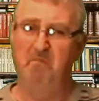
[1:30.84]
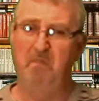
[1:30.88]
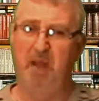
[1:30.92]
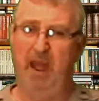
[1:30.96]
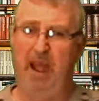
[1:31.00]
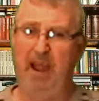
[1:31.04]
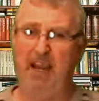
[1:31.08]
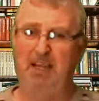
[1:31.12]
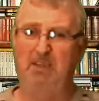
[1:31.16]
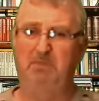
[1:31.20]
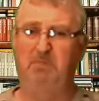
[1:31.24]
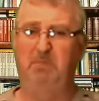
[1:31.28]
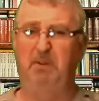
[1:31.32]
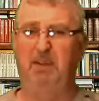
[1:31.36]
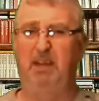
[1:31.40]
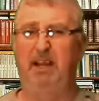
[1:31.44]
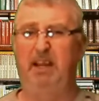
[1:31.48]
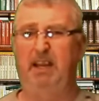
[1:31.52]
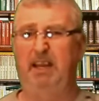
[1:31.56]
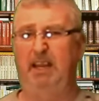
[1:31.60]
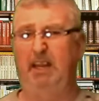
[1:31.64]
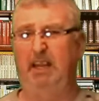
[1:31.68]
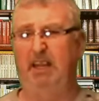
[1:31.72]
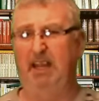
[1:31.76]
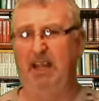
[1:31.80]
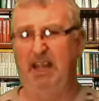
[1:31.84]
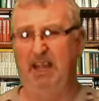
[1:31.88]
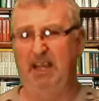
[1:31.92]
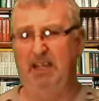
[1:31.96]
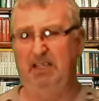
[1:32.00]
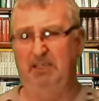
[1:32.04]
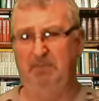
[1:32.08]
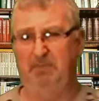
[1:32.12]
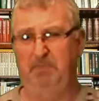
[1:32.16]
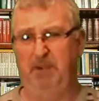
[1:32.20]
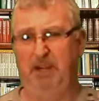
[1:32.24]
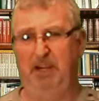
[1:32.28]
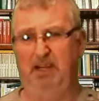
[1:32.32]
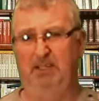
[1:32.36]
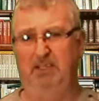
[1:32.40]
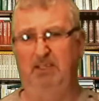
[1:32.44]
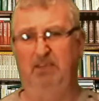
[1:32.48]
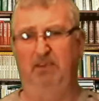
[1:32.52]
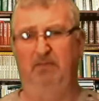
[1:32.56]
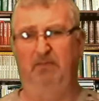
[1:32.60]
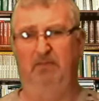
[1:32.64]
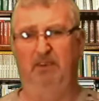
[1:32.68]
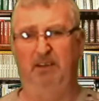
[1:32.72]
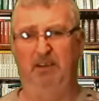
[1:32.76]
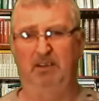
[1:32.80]
explaining aspects
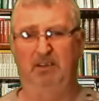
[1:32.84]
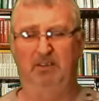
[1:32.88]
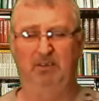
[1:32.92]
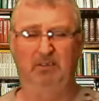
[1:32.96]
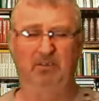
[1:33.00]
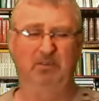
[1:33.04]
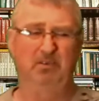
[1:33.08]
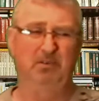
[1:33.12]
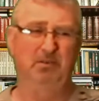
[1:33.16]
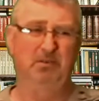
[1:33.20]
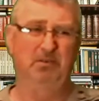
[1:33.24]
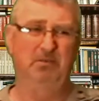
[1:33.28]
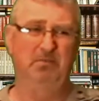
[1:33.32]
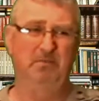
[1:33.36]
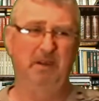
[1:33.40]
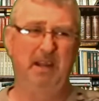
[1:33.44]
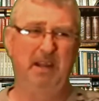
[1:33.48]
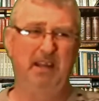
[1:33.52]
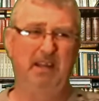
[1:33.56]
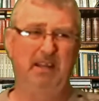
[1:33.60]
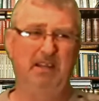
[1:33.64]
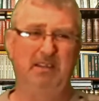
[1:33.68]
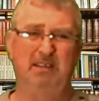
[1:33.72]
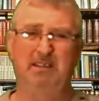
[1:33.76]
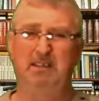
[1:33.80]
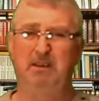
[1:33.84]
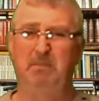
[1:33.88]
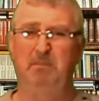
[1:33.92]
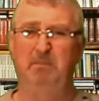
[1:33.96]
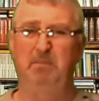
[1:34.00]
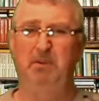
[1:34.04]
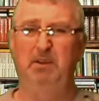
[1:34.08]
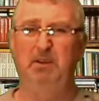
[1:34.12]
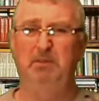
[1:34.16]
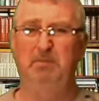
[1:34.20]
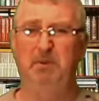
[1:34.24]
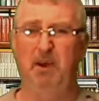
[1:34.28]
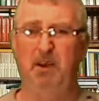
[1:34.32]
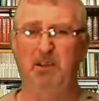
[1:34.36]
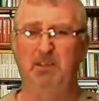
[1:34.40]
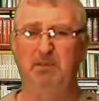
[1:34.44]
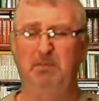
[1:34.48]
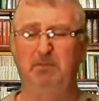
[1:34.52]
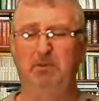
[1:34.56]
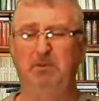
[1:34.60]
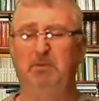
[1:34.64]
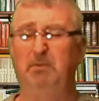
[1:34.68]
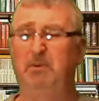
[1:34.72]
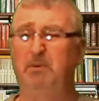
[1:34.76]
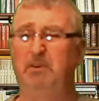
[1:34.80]
of it and to make it as simple as
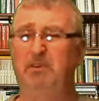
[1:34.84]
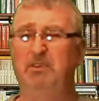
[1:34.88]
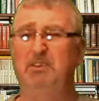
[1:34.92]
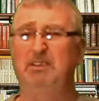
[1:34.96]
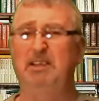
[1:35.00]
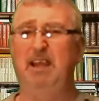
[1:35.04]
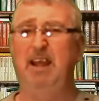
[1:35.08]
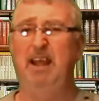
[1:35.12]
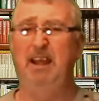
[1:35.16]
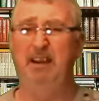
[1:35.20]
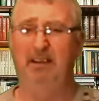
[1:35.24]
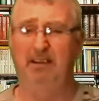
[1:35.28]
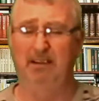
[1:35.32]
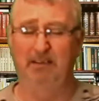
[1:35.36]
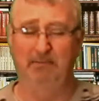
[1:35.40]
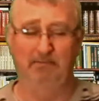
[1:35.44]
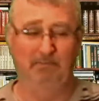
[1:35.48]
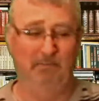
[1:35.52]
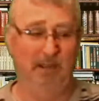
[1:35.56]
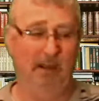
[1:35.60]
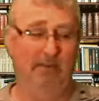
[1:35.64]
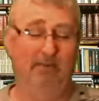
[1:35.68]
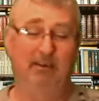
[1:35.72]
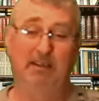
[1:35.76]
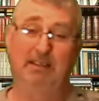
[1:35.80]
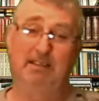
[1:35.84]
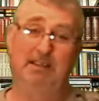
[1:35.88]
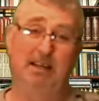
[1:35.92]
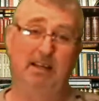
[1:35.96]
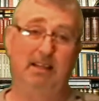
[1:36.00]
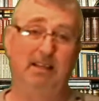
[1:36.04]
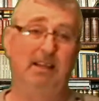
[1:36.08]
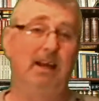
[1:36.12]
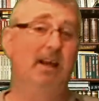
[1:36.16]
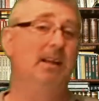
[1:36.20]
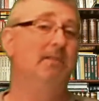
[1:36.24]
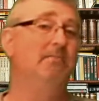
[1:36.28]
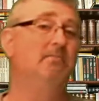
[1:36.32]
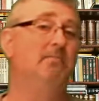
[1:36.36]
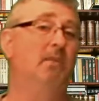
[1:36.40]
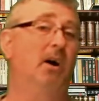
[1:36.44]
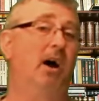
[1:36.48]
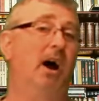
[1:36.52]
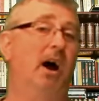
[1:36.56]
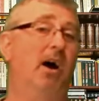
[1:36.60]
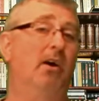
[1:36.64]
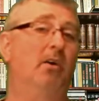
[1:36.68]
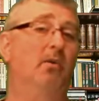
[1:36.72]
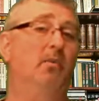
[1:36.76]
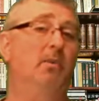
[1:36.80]
possible to understand. Having said that,
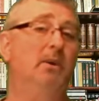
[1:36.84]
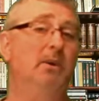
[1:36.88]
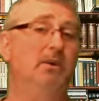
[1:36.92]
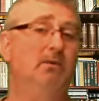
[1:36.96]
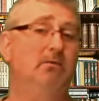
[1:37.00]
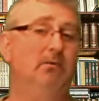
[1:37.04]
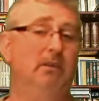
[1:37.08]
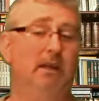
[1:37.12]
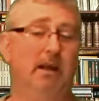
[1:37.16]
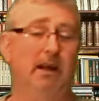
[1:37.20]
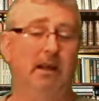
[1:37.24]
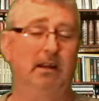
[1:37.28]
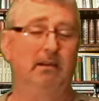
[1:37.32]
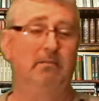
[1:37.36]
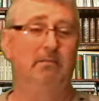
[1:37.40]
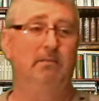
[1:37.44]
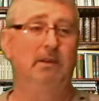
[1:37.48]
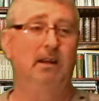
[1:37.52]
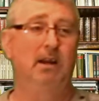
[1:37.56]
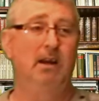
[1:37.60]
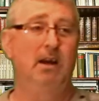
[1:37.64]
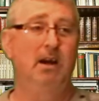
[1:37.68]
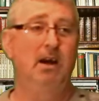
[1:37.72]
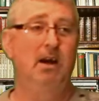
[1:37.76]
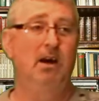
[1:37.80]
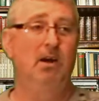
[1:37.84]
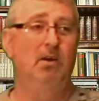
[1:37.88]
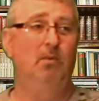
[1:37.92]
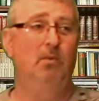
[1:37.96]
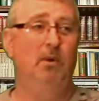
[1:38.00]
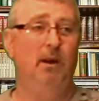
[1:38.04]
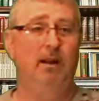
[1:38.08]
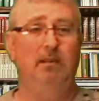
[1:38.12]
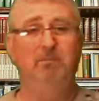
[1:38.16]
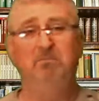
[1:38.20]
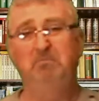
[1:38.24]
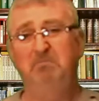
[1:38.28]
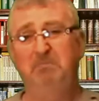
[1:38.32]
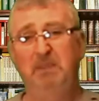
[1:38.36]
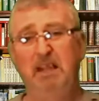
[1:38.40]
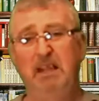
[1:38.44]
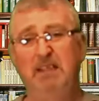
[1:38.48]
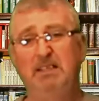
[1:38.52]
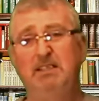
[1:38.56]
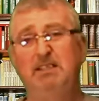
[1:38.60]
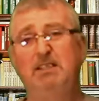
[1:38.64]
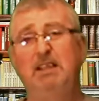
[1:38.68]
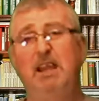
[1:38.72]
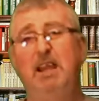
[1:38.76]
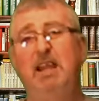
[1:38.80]
how do we do that? Well,
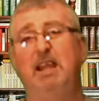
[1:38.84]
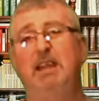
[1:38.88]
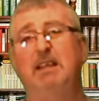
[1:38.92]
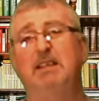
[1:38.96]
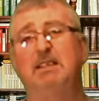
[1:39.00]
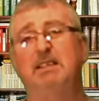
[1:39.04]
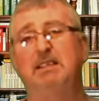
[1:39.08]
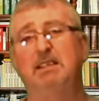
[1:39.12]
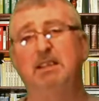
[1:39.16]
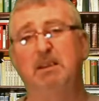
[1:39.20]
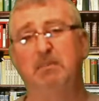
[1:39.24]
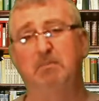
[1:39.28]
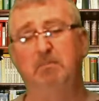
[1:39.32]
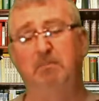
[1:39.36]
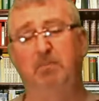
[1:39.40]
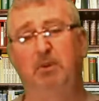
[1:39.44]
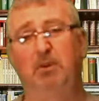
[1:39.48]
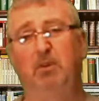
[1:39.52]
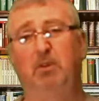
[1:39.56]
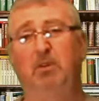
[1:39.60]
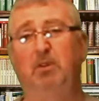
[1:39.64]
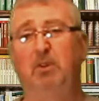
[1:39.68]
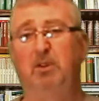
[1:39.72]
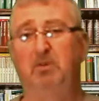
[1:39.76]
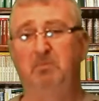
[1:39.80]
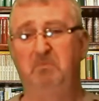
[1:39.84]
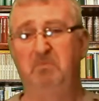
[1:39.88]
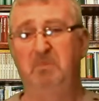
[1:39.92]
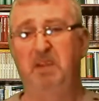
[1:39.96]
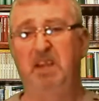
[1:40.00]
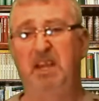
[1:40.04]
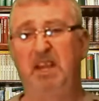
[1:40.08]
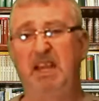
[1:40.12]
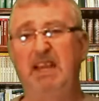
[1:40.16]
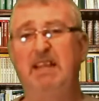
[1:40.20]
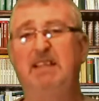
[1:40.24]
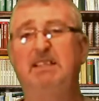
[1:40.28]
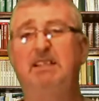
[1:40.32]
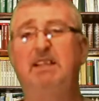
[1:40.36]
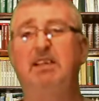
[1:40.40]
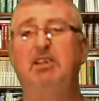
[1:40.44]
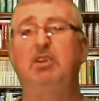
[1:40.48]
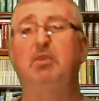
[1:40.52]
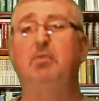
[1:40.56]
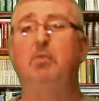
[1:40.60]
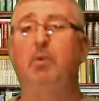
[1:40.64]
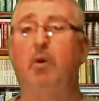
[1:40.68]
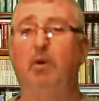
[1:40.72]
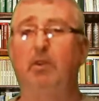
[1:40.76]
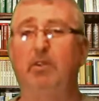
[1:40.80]
let's take a simple, easy
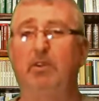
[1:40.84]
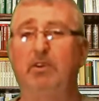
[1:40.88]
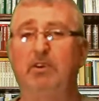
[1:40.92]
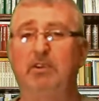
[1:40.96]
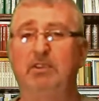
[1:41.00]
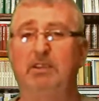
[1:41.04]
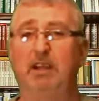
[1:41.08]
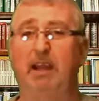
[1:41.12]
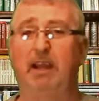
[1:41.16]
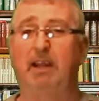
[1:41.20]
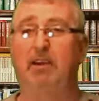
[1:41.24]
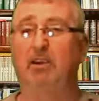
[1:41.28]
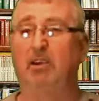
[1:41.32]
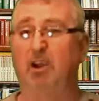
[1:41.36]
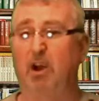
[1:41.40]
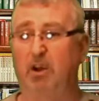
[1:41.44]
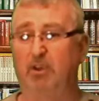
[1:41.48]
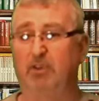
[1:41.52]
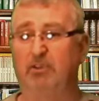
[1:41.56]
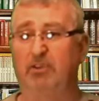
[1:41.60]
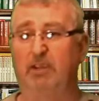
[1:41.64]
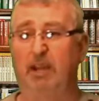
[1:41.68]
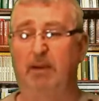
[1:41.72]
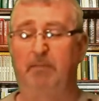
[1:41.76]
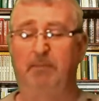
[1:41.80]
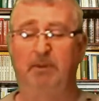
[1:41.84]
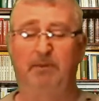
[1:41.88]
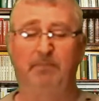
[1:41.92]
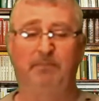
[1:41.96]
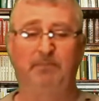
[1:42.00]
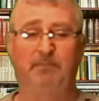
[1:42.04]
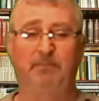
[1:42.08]
to understand concept.